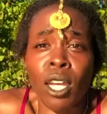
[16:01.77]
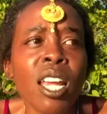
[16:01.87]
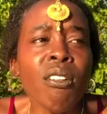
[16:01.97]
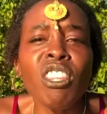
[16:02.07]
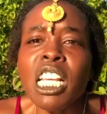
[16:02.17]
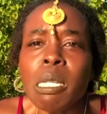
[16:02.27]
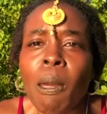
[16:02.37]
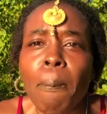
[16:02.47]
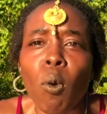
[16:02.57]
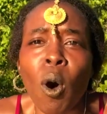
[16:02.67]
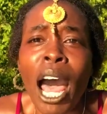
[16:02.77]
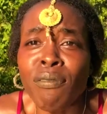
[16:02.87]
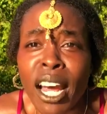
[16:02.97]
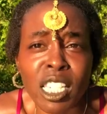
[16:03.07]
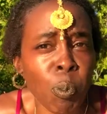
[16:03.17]
And these people have
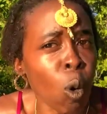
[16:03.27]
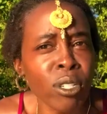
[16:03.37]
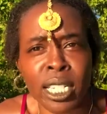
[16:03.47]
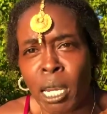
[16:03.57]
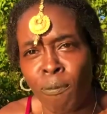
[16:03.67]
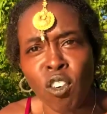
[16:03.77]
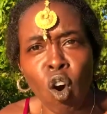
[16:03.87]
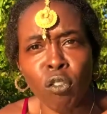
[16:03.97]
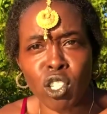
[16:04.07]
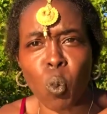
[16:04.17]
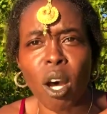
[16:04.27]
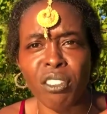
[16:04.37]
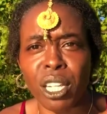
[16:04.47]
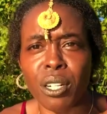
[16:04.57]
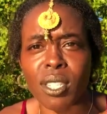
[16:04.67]
not spoken to him for over
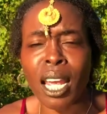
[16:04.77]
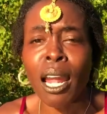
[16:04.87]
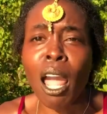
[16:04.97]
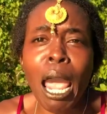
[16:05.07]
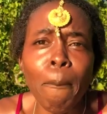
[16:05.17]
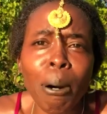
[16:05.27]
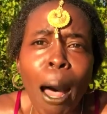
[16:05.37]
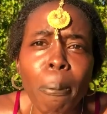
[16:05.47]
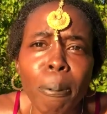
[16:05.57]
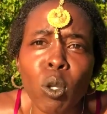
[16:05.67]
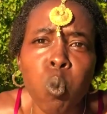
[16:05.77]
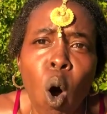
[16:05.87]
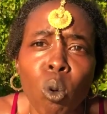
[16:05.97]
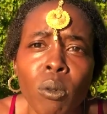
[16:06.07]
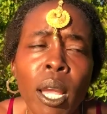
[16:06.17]
12 years and probably
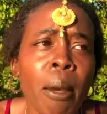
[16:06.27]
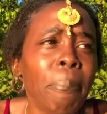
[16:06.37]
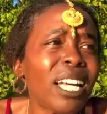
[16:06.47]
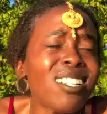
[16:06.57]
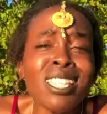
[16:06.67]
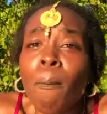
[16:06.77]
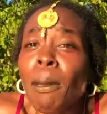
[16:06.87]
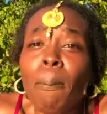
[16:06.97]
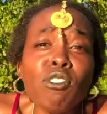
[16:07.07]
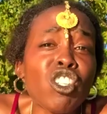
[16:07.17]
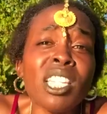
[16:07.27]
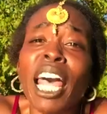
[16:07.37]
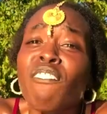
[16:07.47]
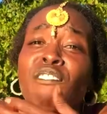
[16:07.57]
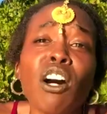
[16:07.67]
won't, because some people just
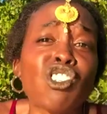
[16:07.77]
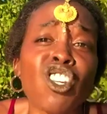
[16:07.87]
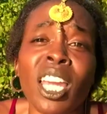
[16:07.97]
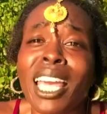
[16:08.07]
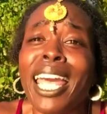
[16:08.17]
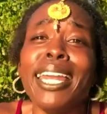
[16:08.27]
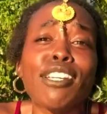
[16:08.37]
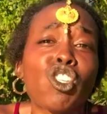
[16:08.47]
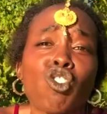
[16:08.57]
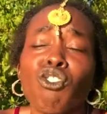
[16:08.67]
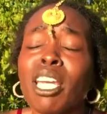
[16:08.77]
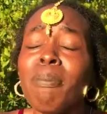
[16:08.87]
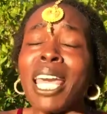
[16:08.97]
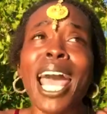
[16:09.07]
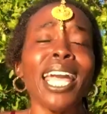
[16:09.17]
like functioning in
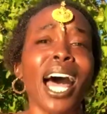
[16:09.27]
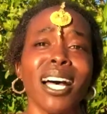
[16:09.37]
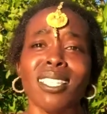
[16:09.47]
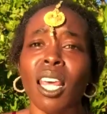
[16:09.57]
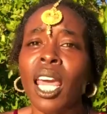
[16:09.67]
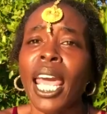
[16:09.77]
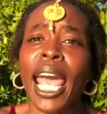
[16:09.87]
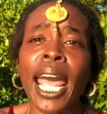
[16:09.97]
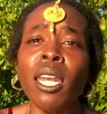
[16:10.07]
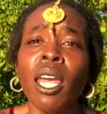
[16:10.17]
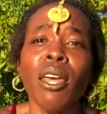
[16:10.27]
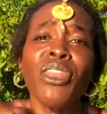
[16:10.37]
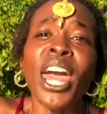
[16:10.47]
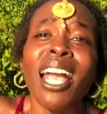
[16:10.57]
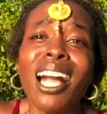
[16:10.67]
extreme chaos. And
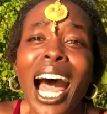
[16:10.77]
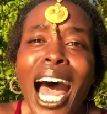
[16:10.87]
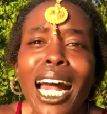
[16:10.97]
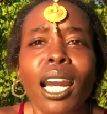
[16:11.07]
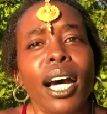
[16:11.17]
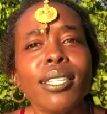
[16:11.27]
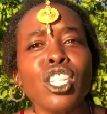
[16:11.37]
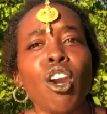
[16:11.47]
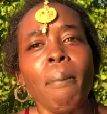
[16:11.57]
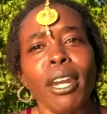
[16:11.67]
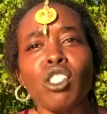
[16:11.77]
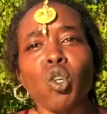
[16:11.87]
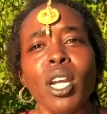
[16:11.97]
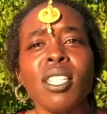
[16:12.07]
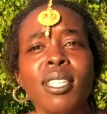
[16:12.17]
thank God Asir made a
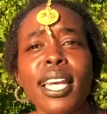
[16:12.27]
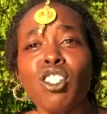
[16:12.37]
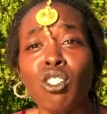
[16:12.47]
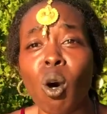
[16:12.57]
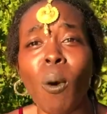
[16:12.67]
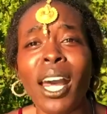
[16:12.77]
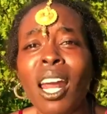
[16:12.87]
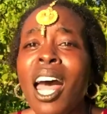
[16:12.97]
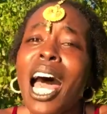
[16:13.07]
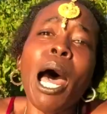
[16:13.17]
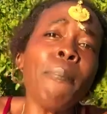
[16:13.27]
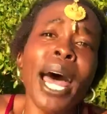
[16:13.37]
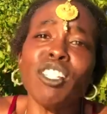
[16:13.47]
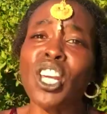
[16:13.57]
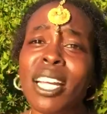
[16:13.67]
choice and said, you know what, I'm
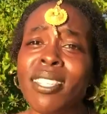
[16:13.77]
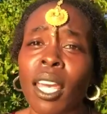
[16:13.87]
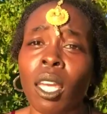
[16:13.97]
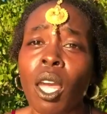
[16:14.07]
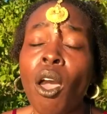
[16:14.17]
not chasing.